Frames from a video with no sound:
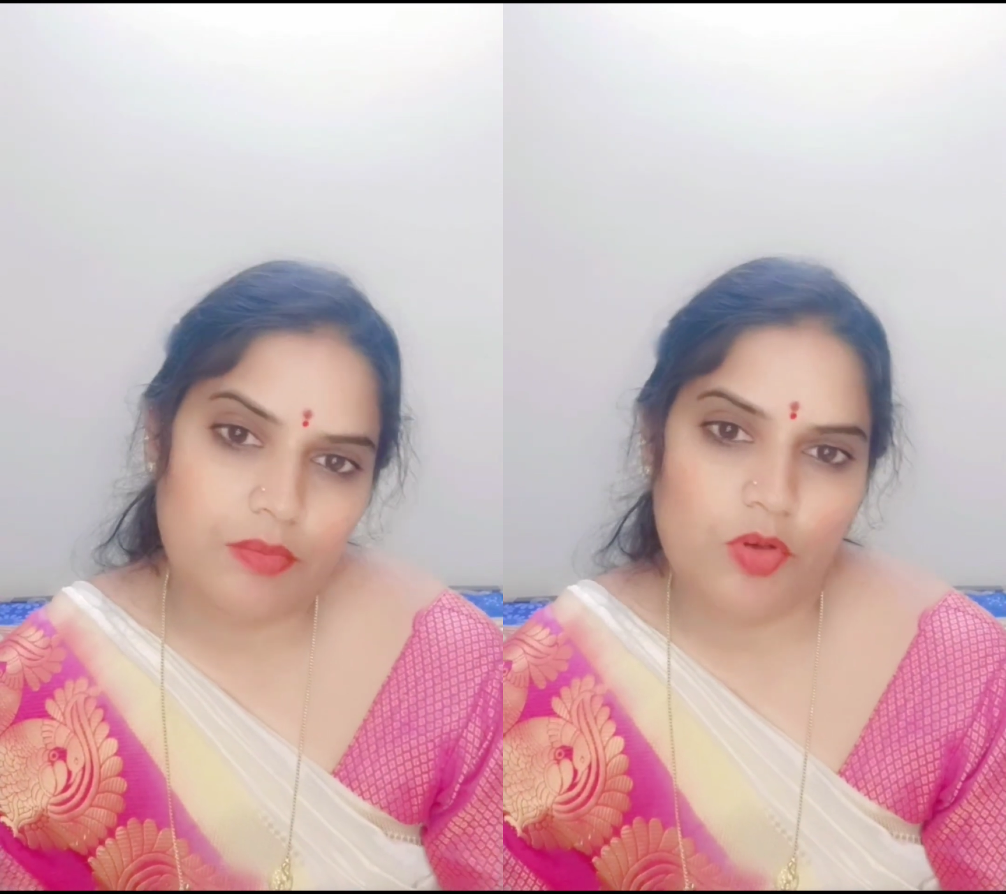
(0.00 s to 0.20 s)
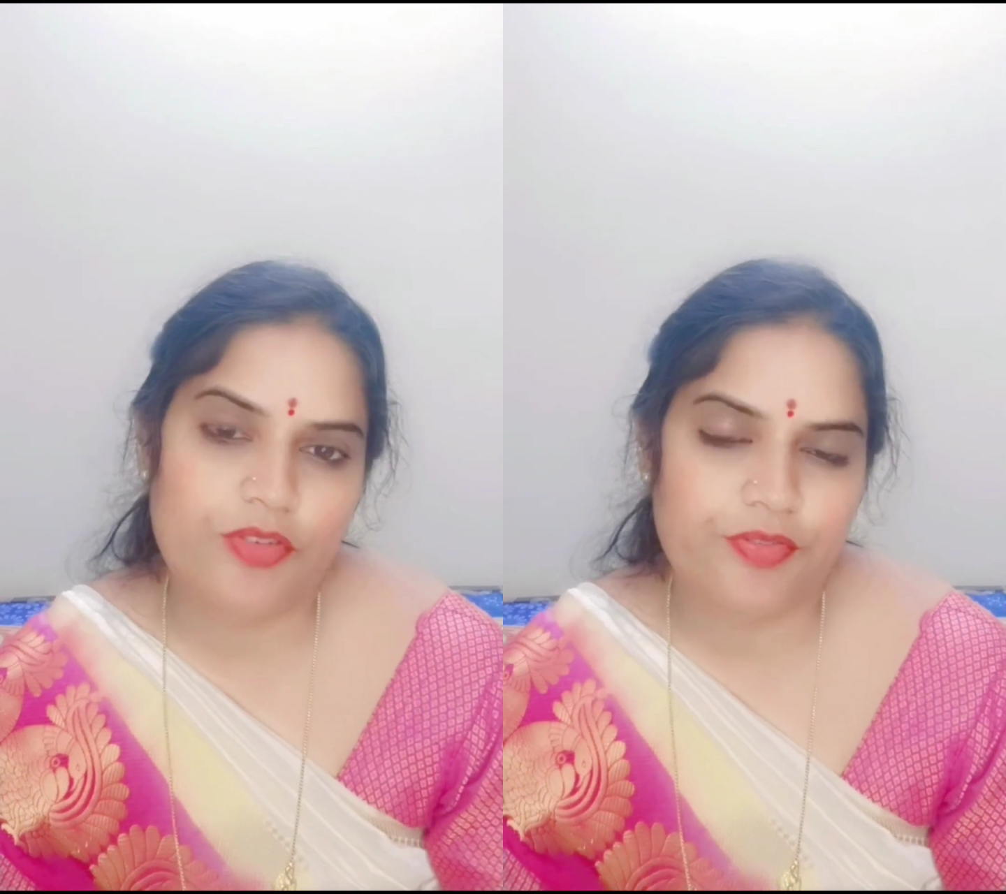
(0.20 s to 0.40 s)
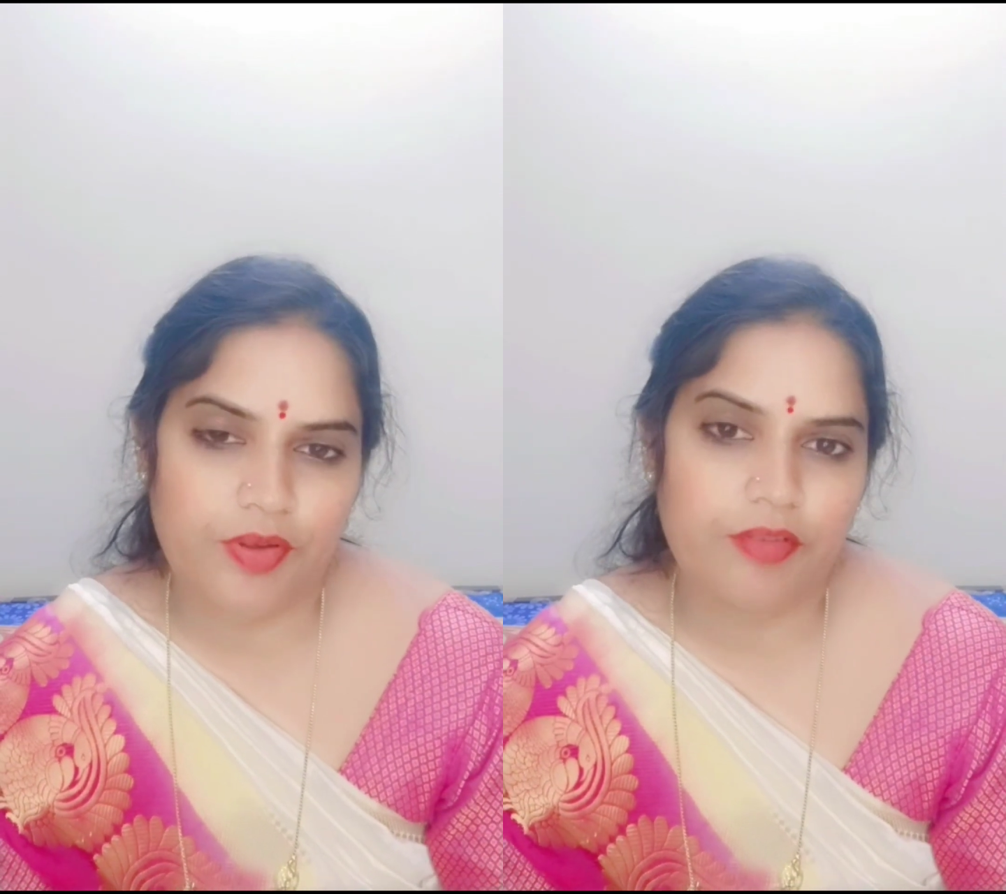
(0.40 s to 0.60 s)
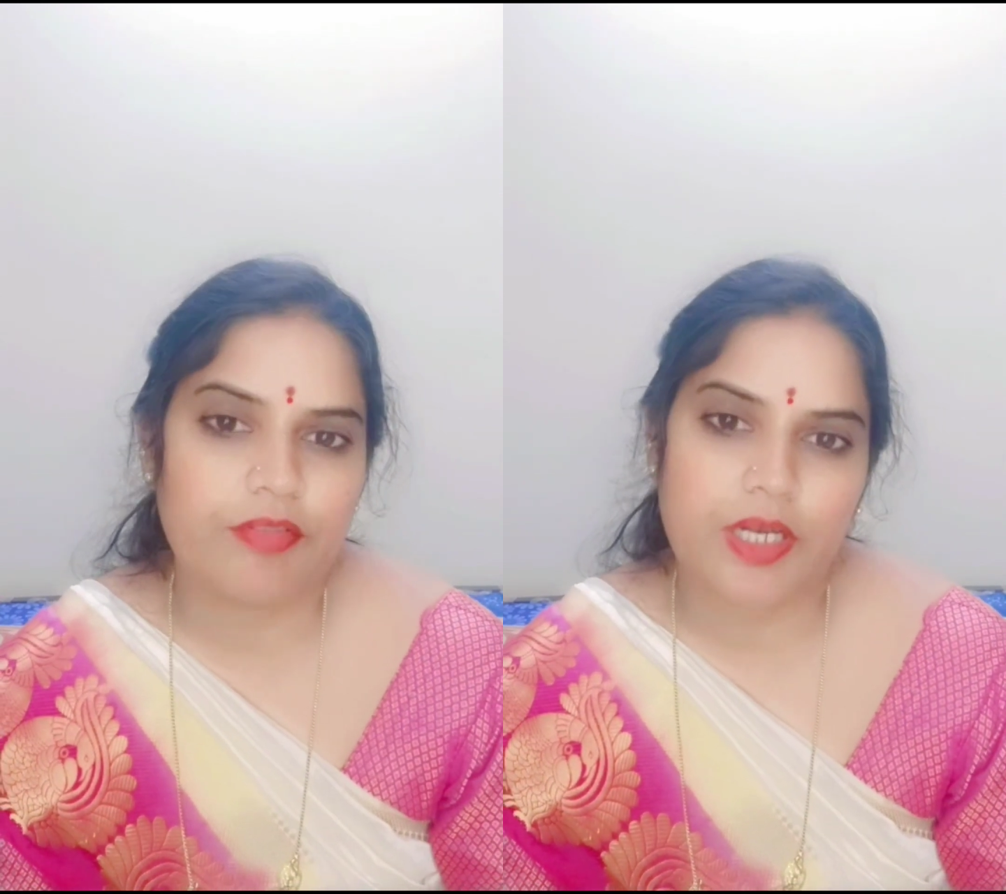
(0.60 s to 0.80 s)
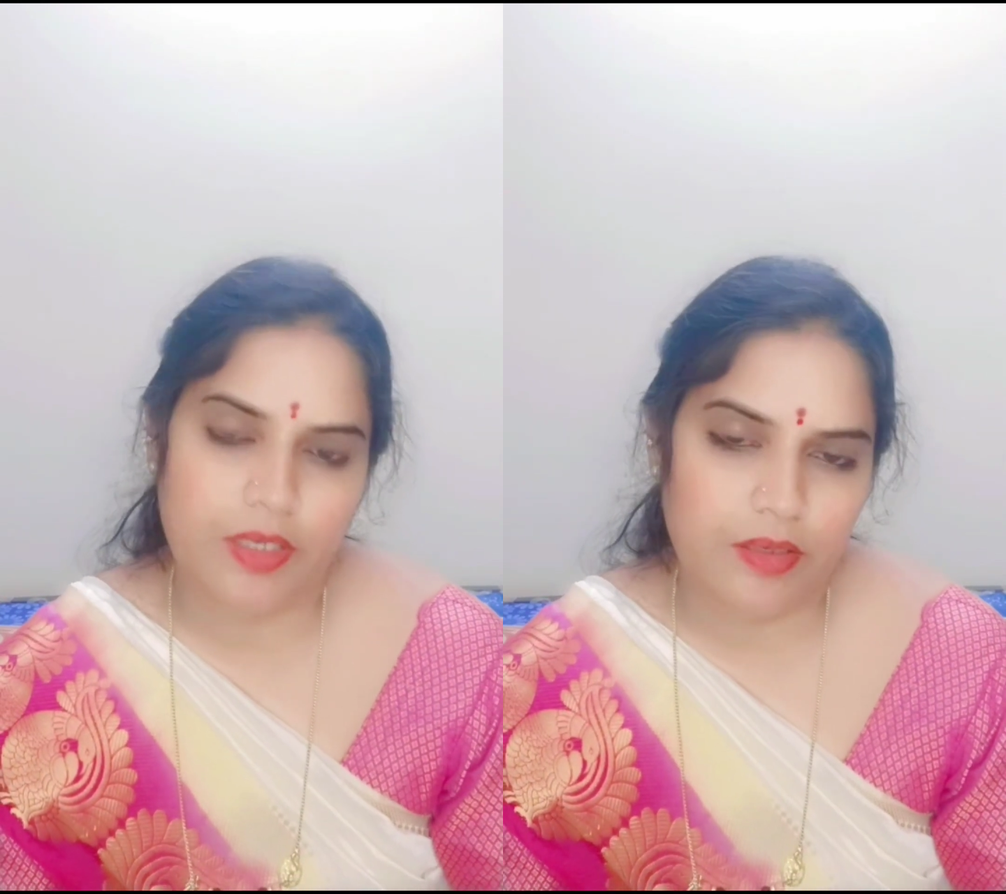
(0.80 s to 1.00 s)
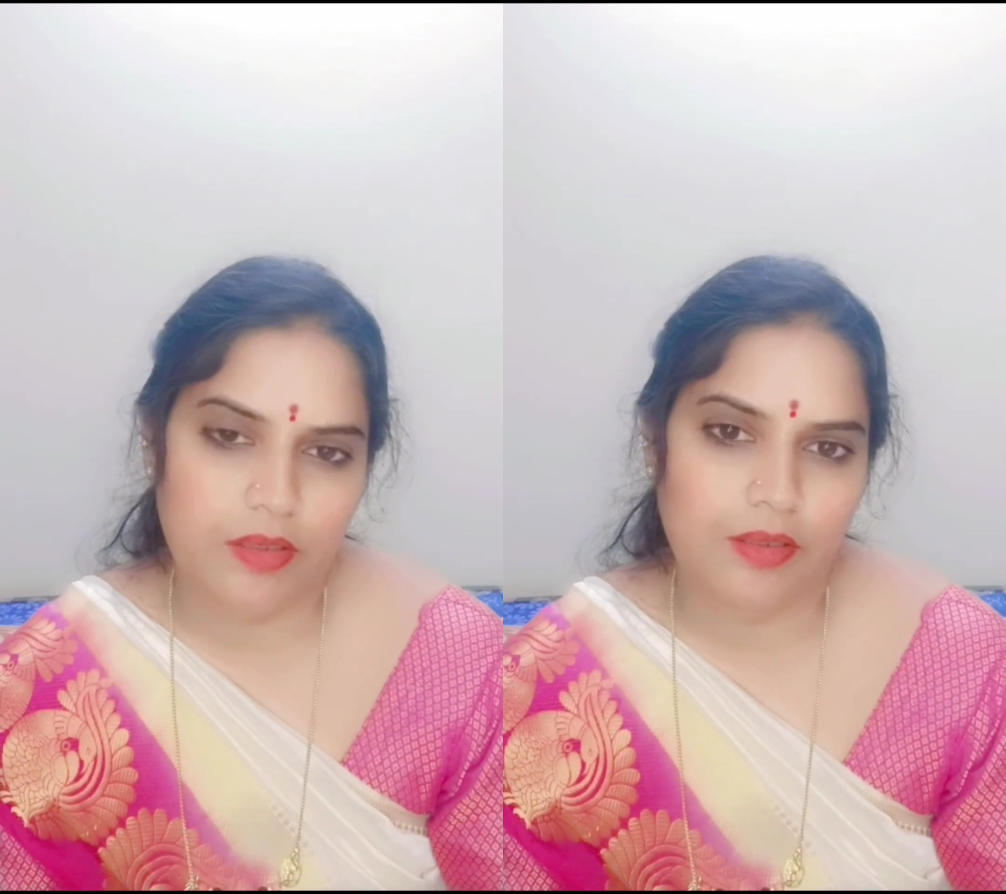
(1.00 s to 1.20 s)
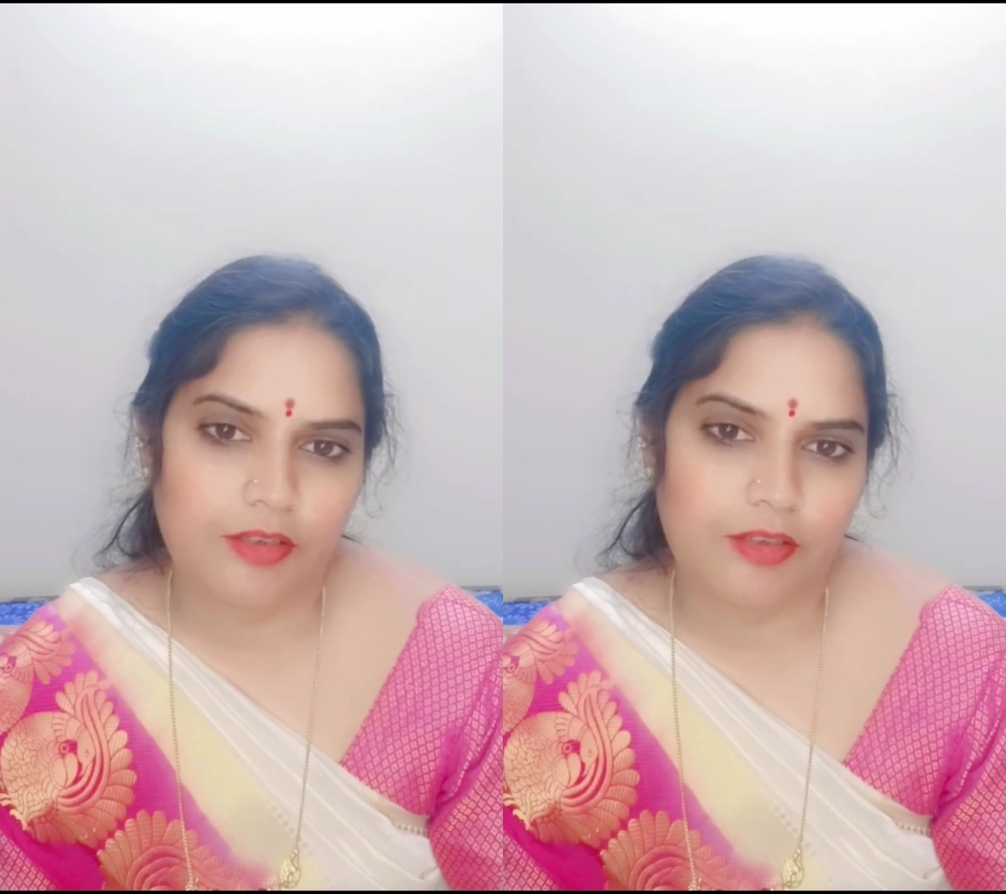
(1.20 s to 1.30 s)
most favorite